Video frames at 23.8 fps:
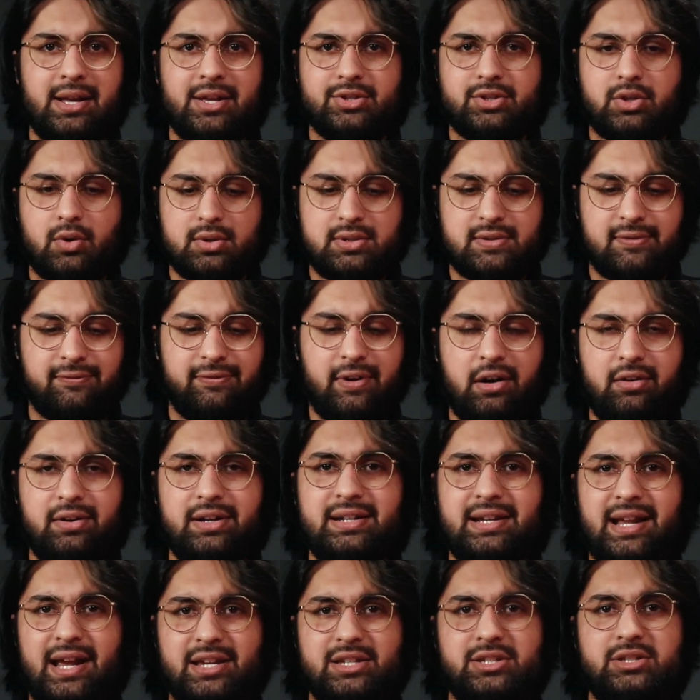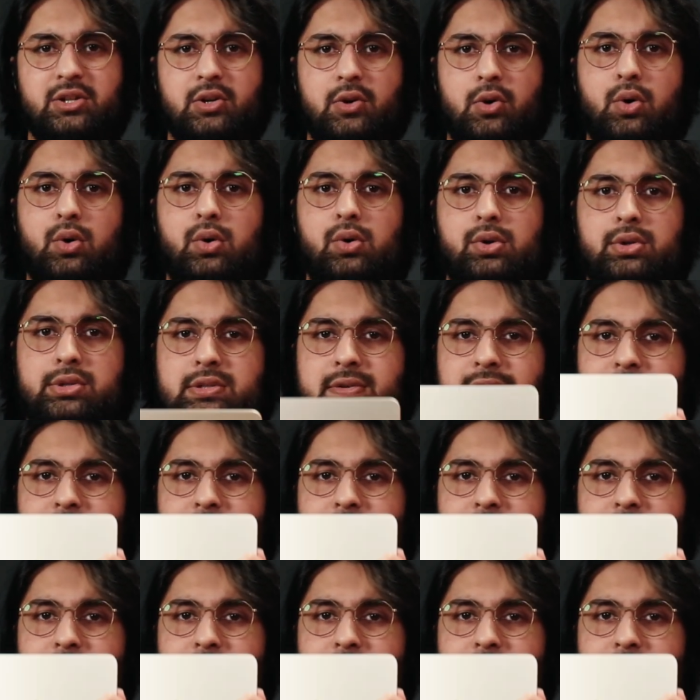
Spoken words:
So it's very nice to hold,